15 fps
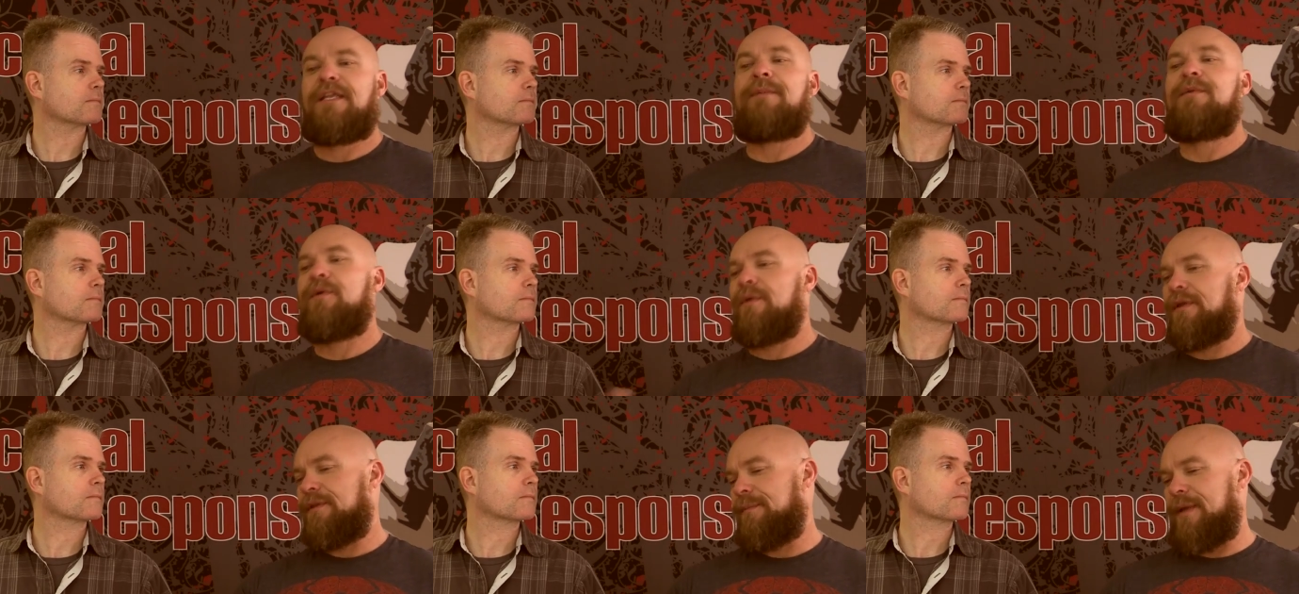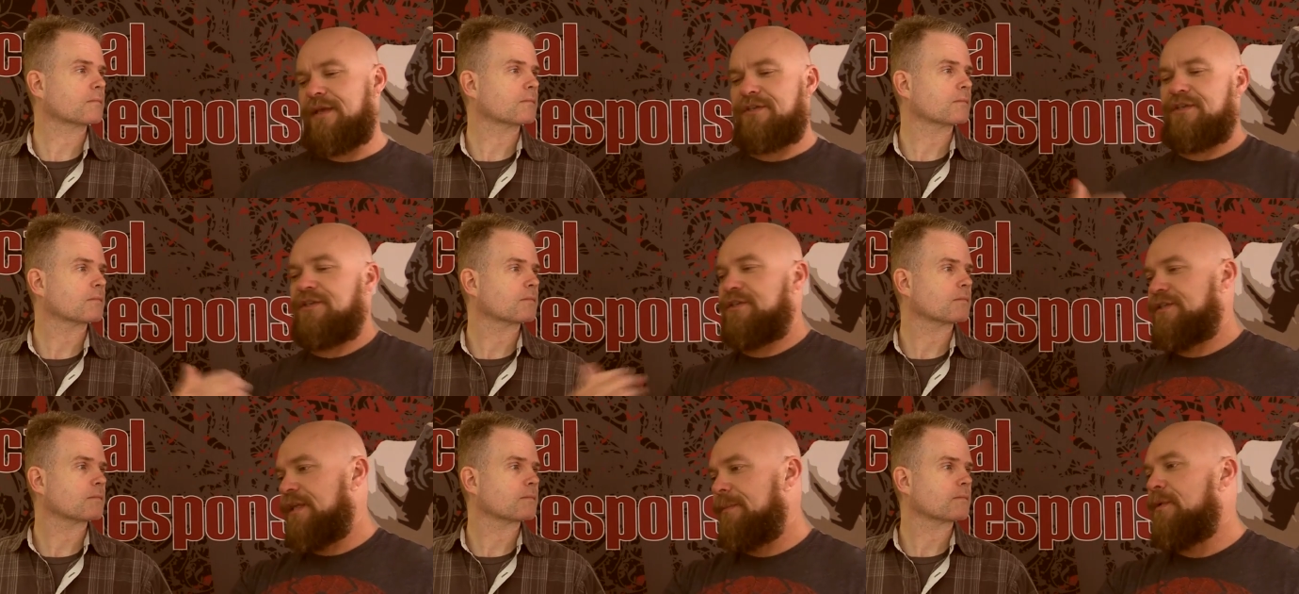Speaker 1: Tell me, and the
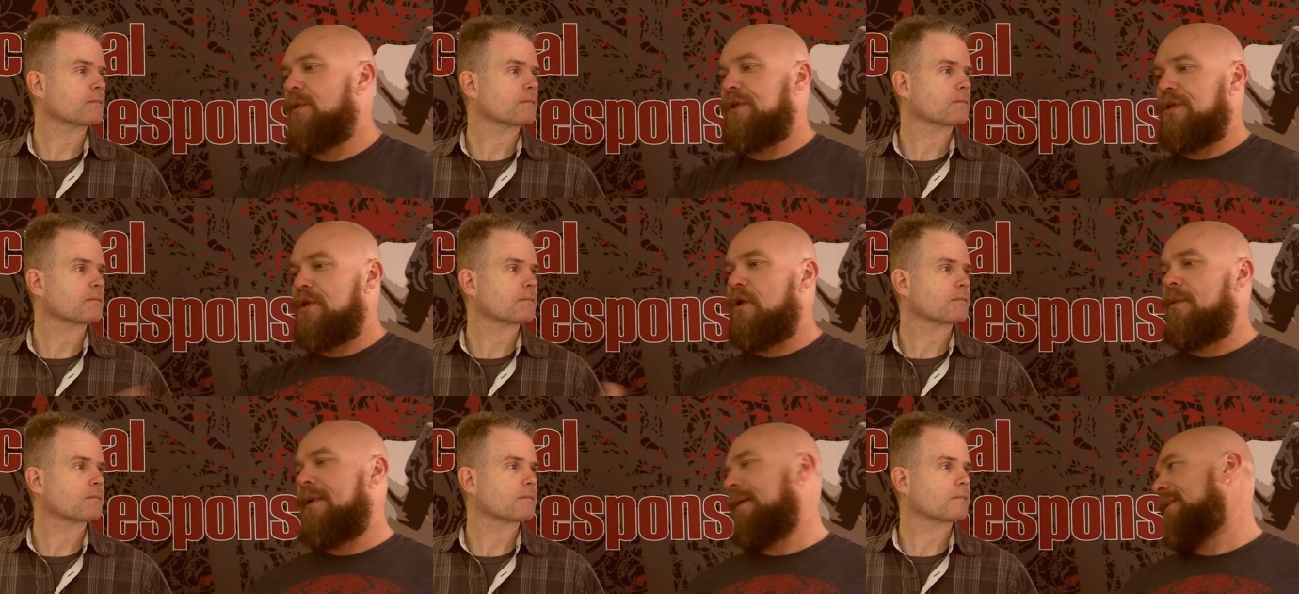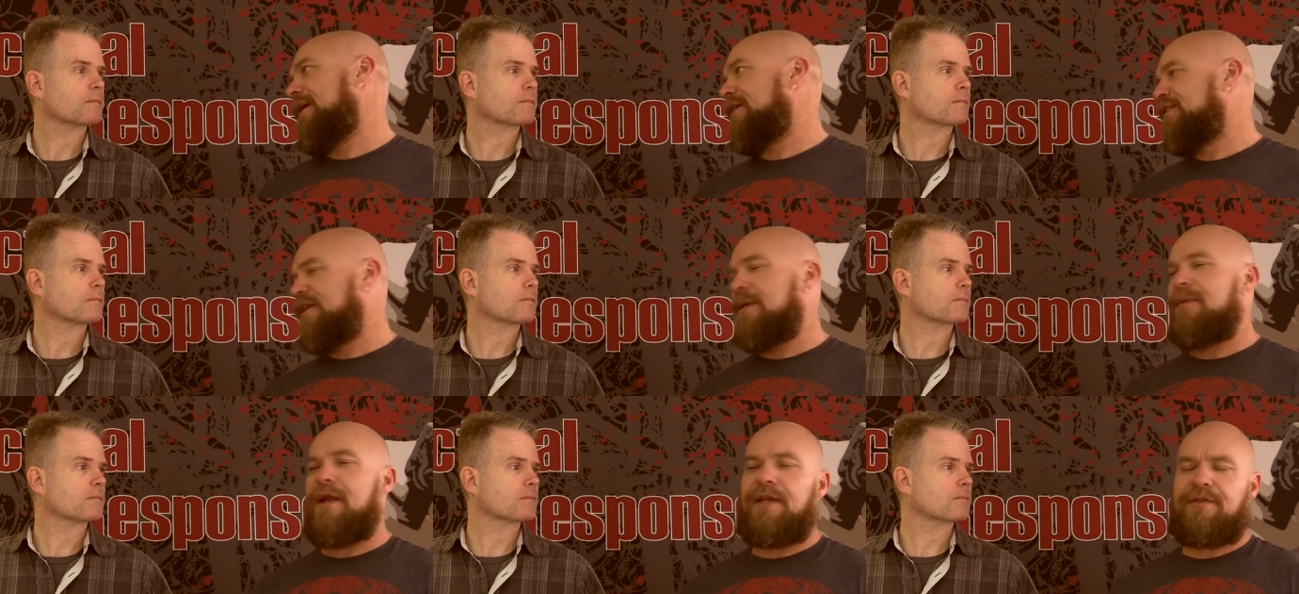master says, "Tell me what you know about being a
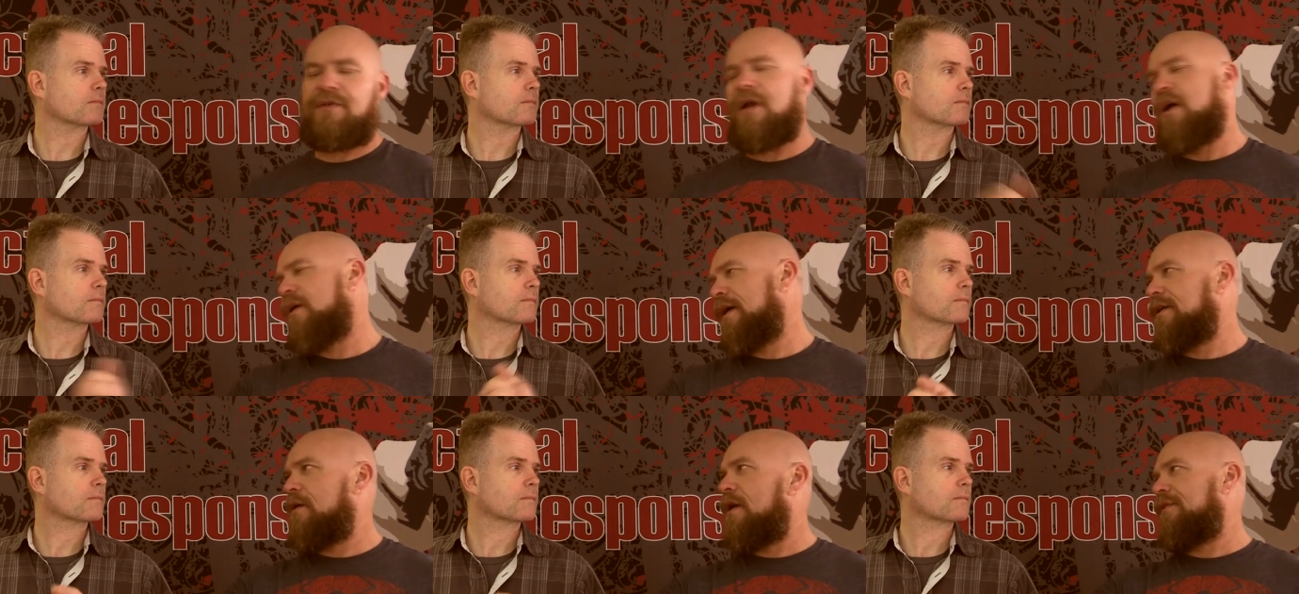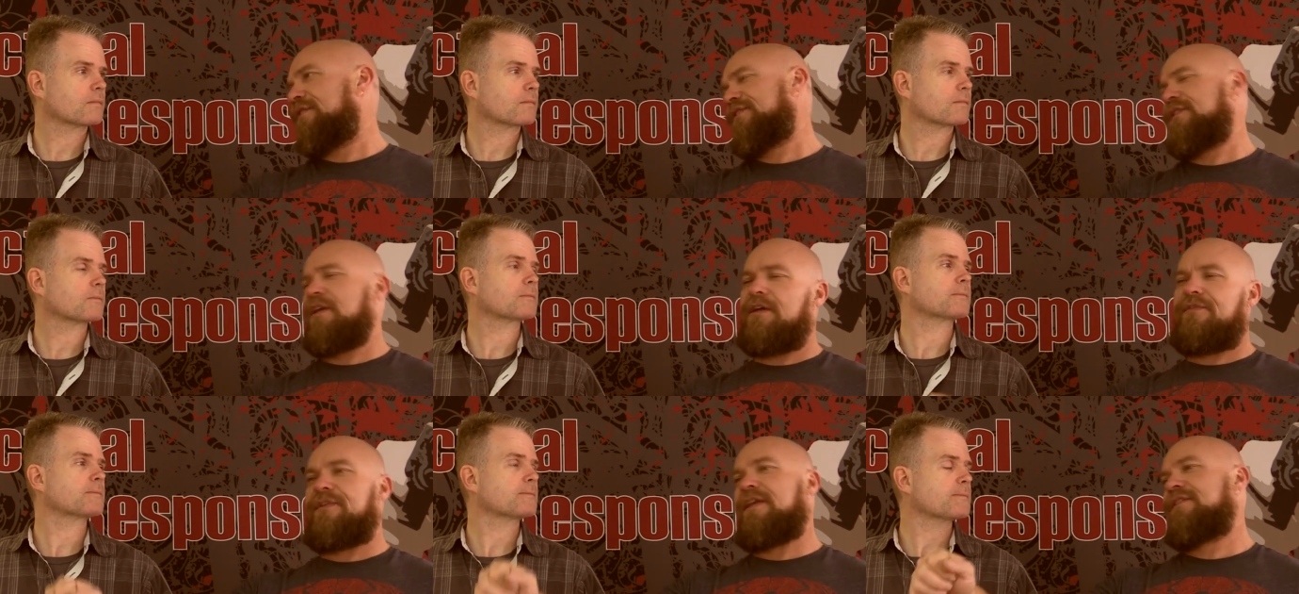samurai." I said, "Oh, I know all this
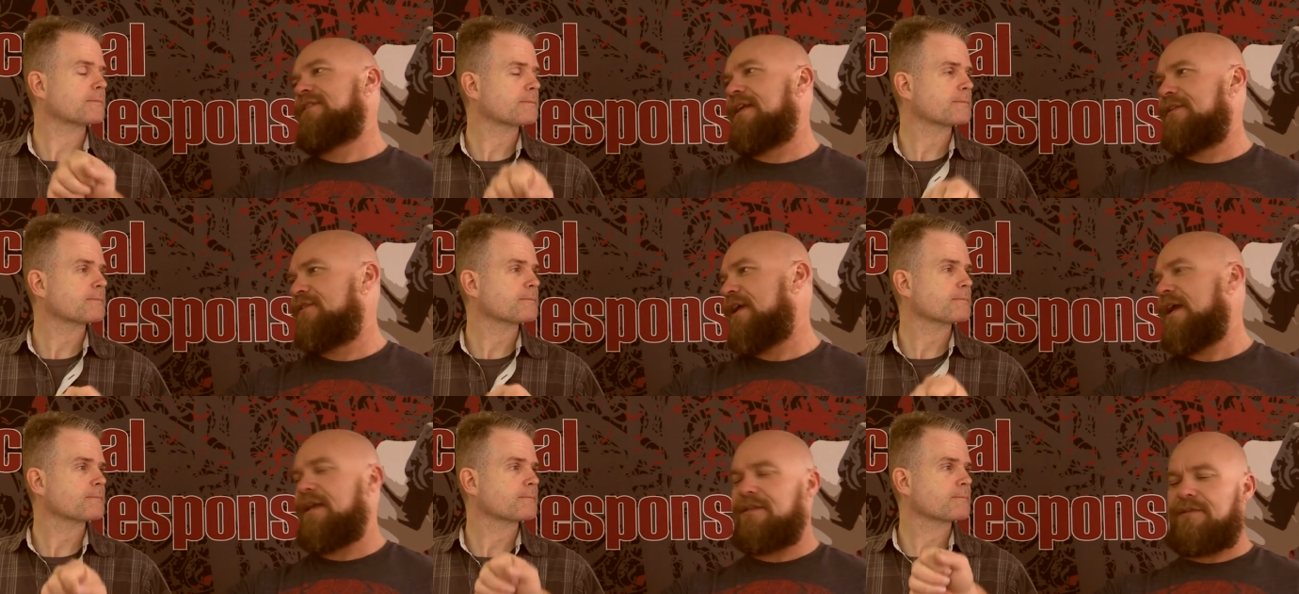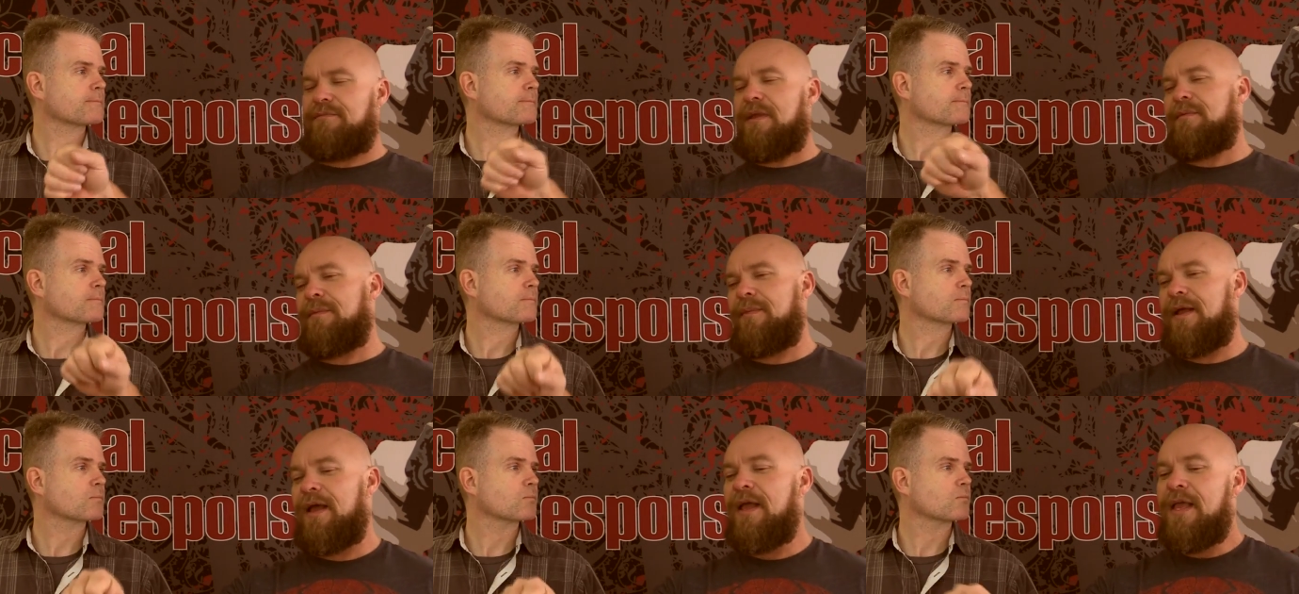stuff, and I slay dragons and blah
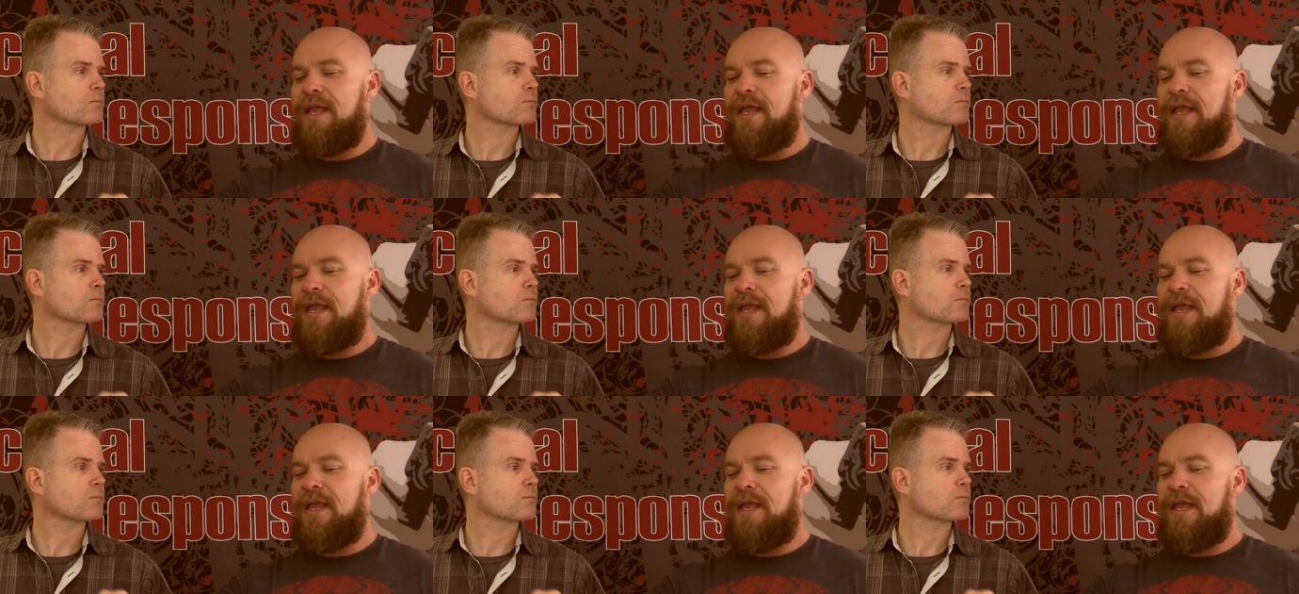blah blah."